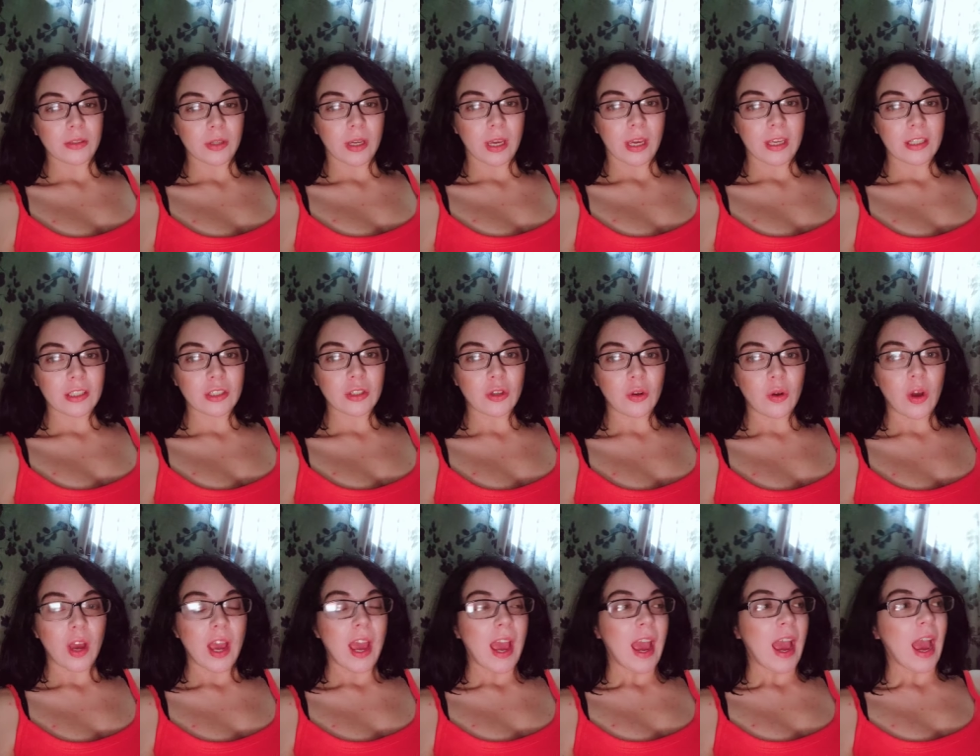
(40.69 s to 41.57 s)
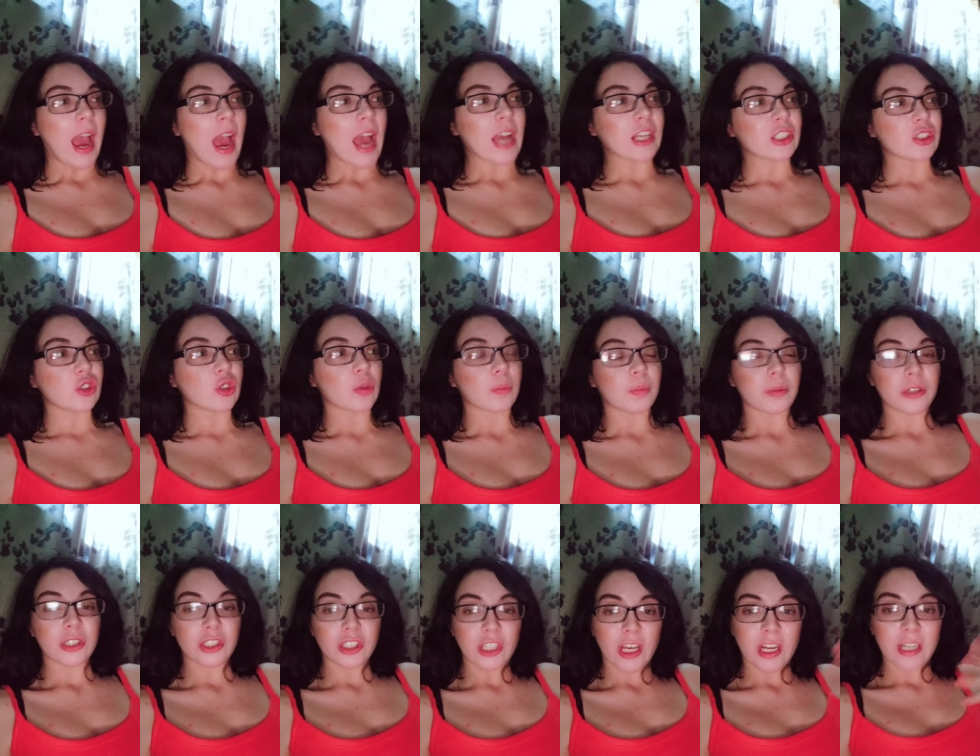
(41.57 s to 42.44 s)
Okay, so astral
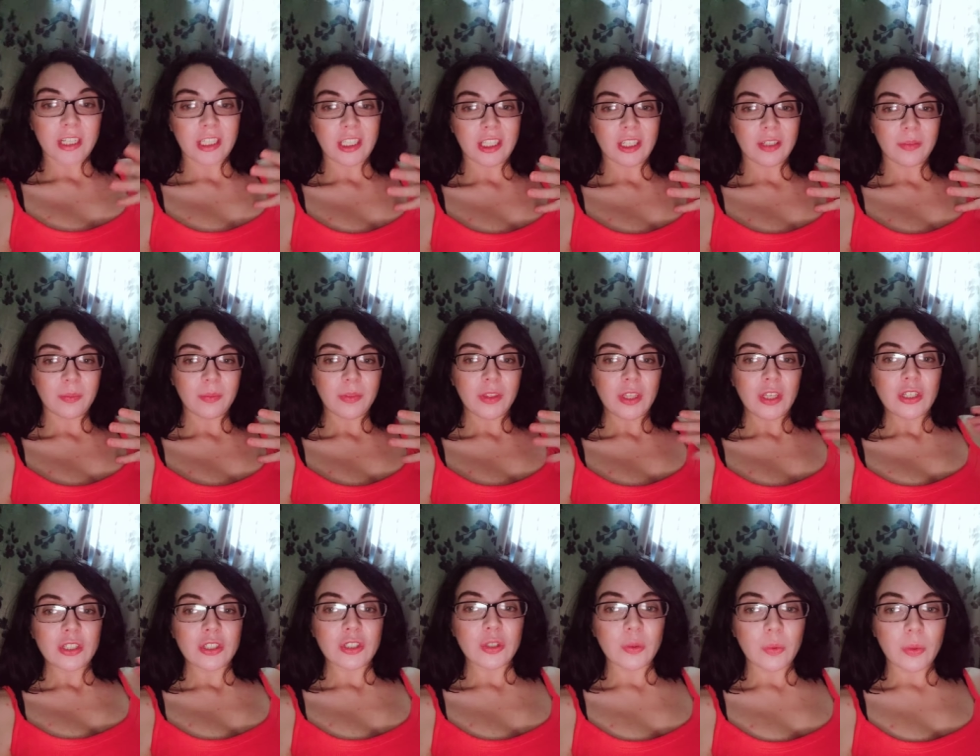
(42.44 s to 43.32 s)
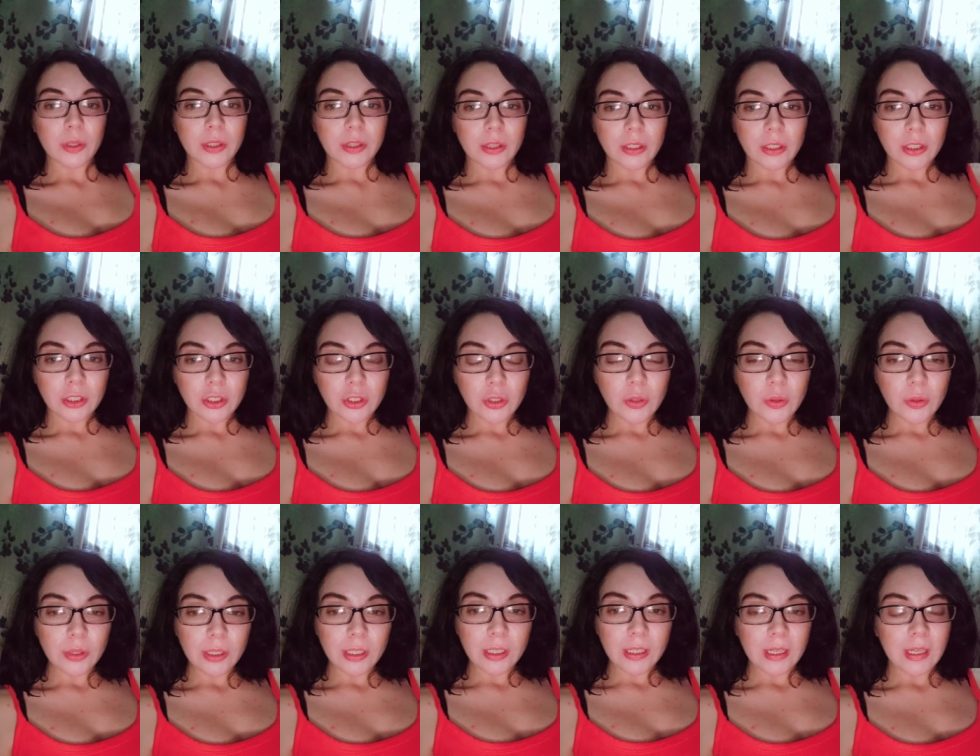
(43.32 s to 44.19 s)
projecting. So what they're
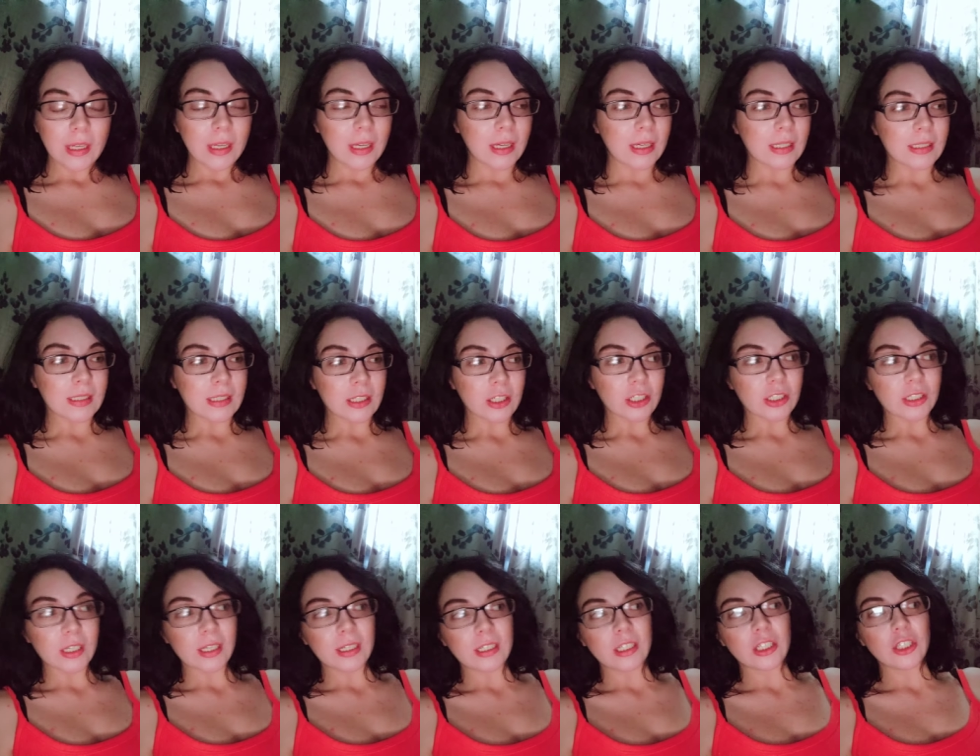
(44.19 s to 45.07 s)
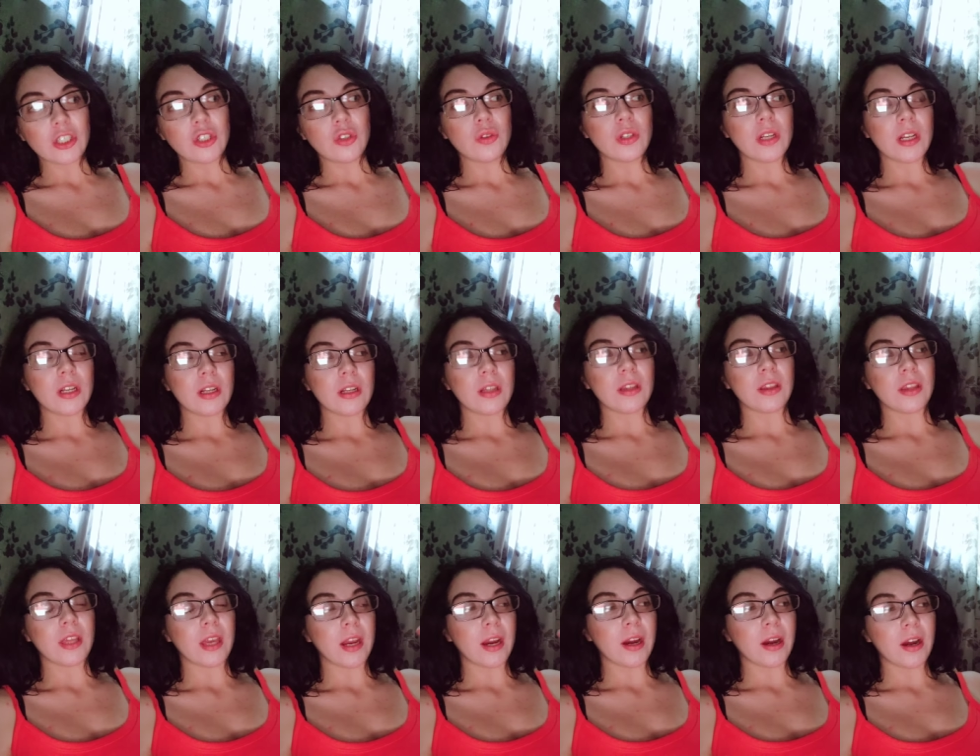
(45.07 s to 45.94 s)
doing is they're sending you
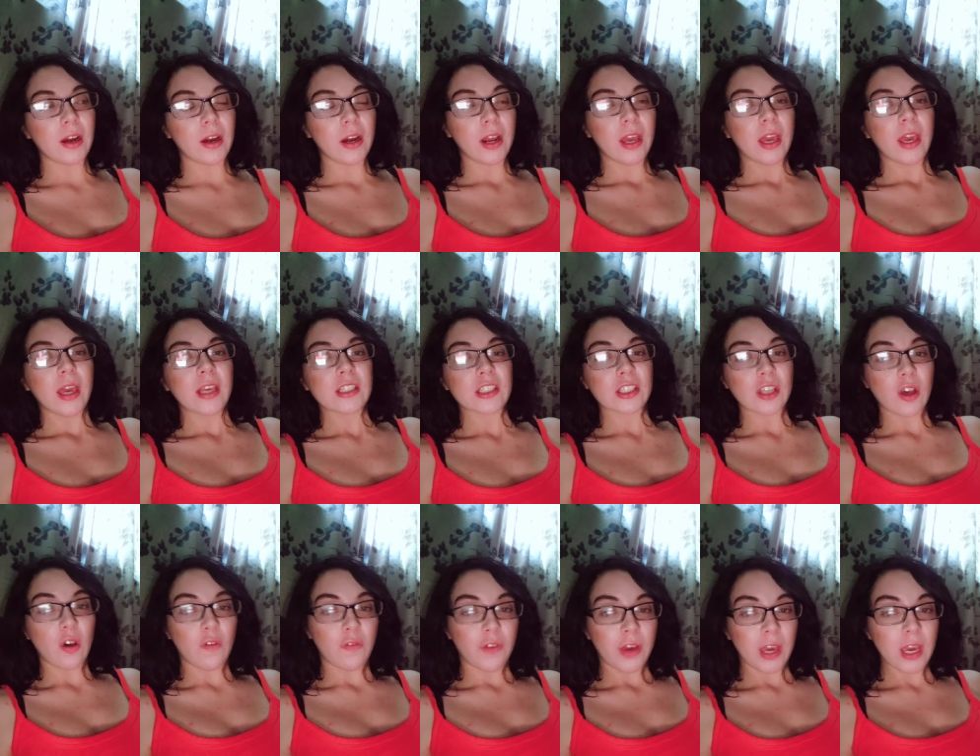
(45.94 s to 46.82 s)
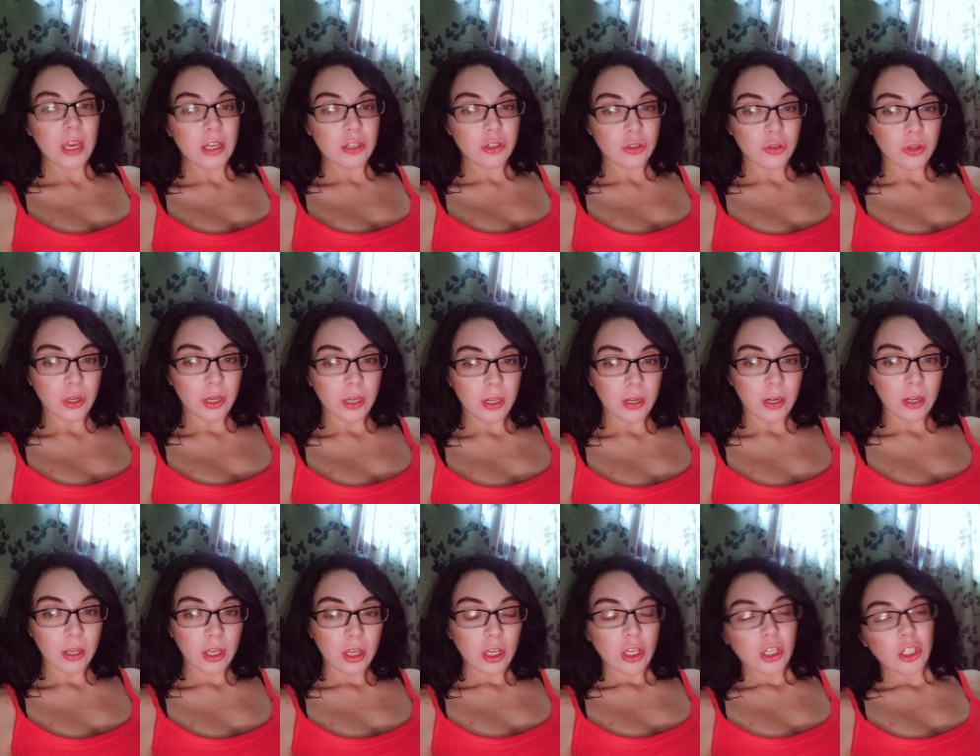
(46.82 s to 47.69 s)
their self hatred
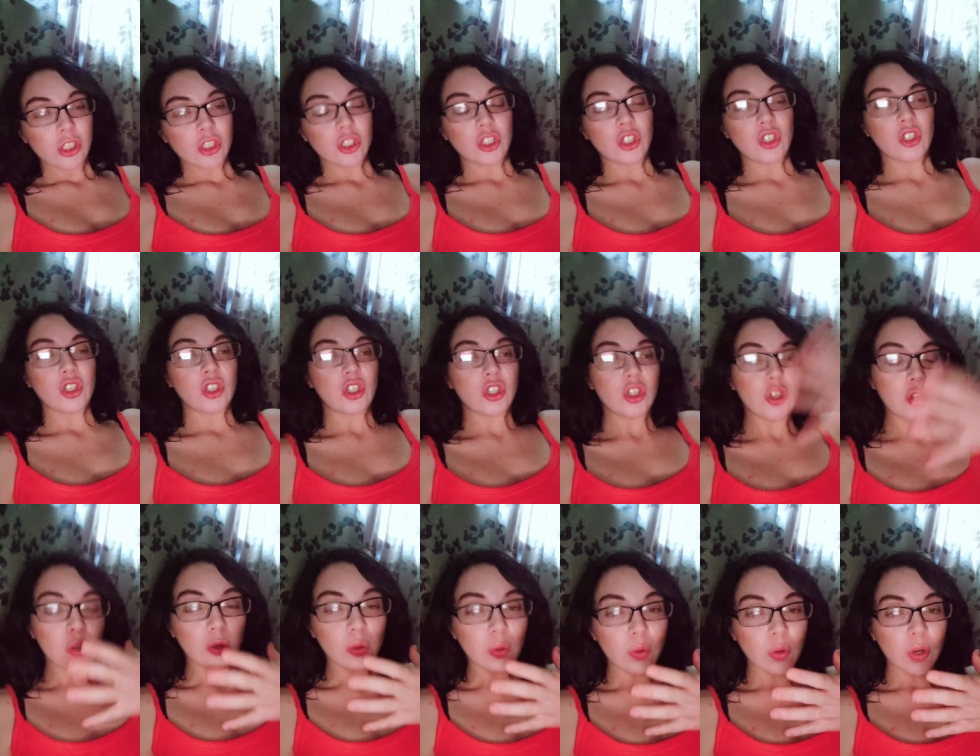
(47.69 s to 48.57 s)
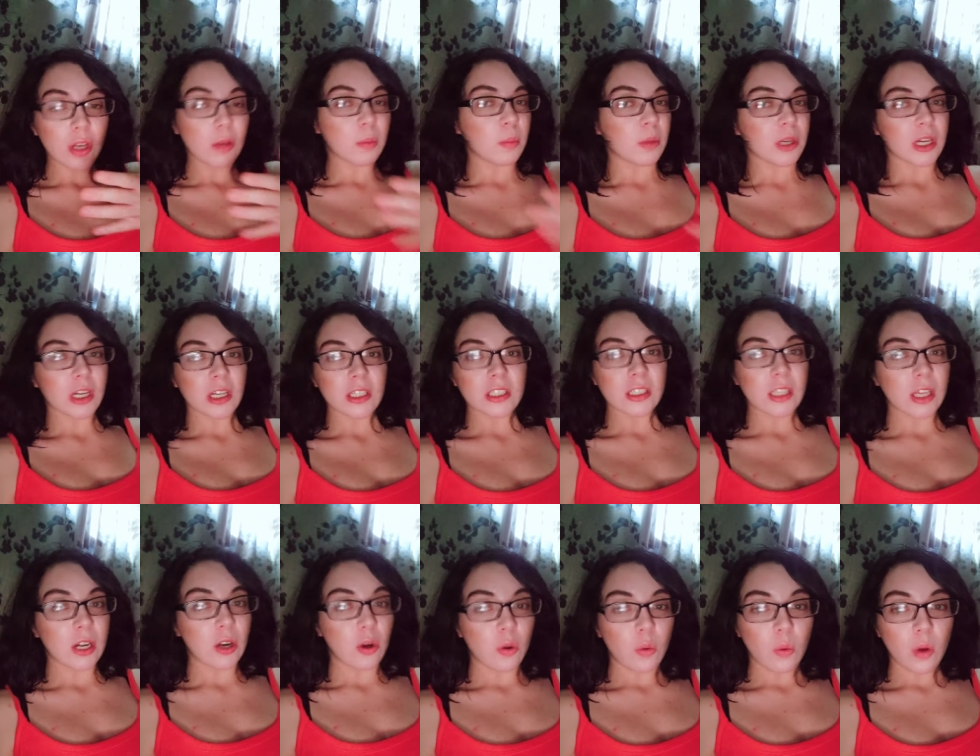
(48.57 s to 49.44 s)
to you because
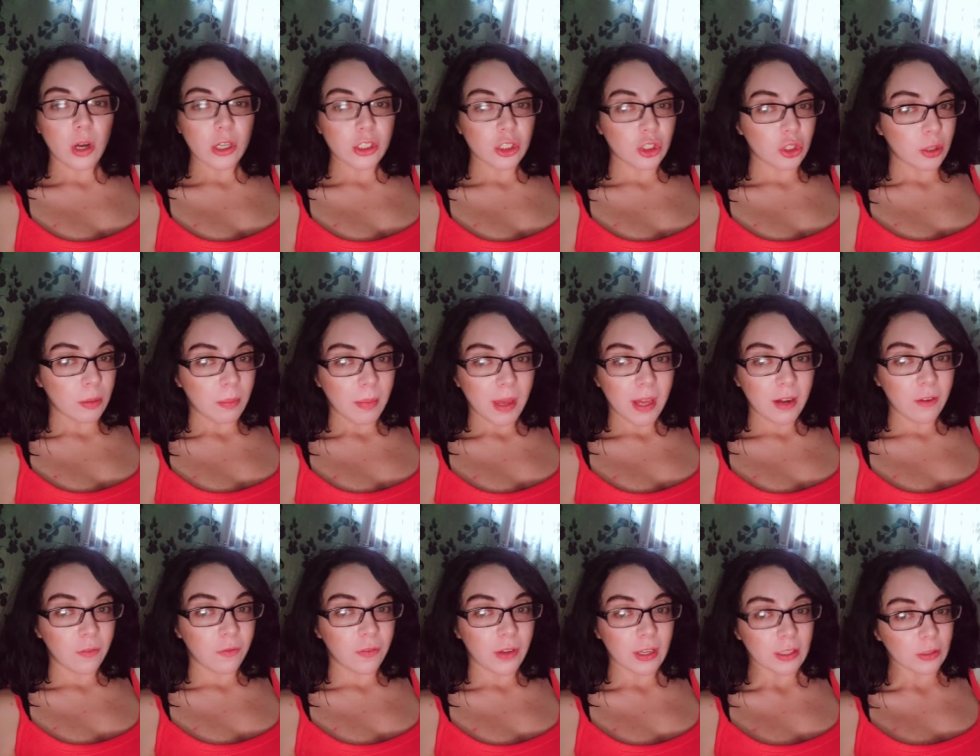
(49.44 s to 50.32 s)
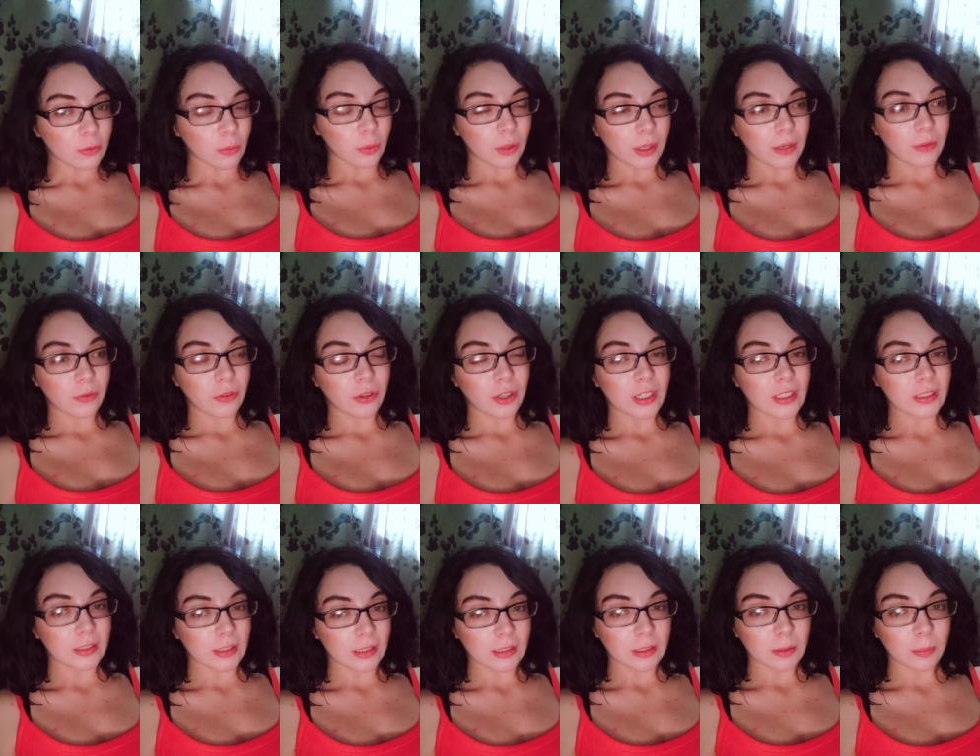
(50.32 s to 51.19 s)
they don't want you to manifest whatever it
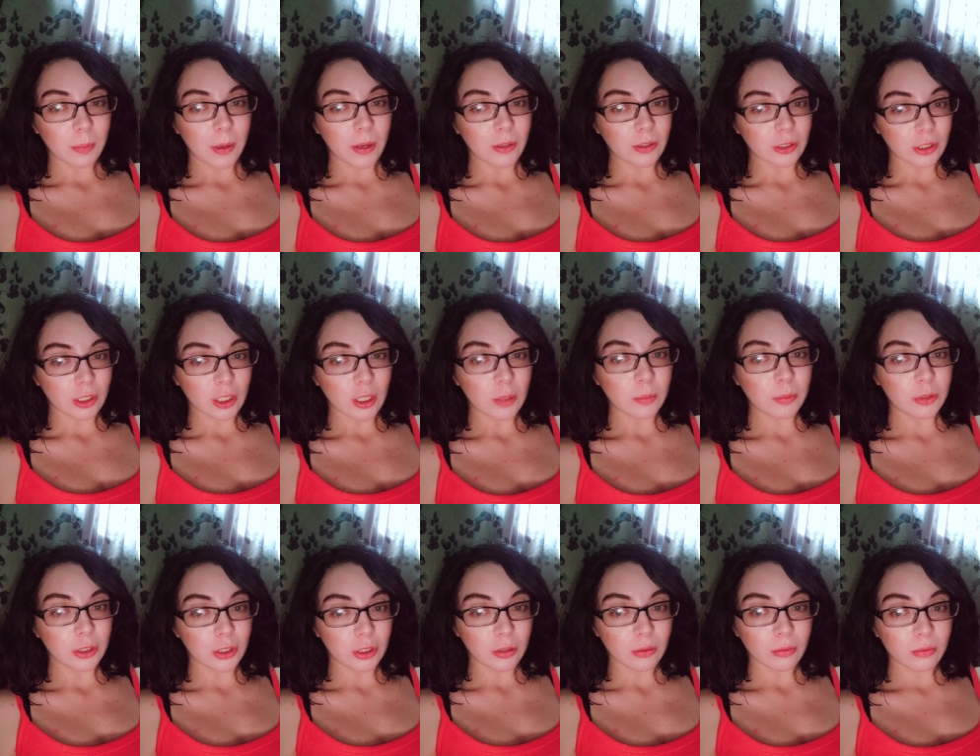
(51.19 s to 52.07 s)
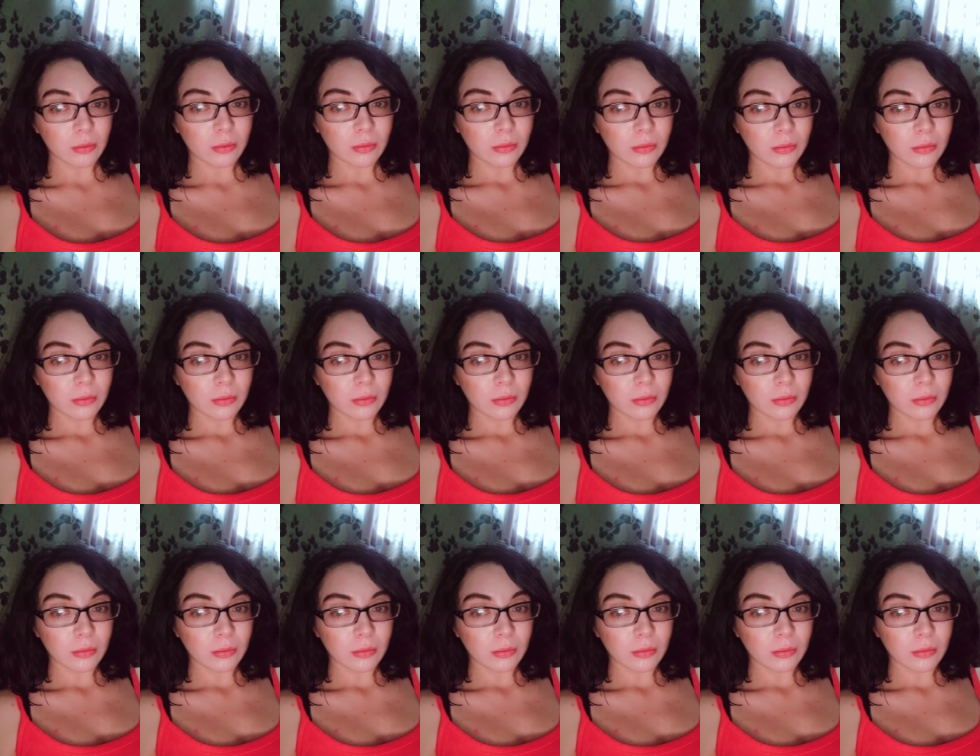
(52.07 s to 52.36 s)
is that's about to come to you.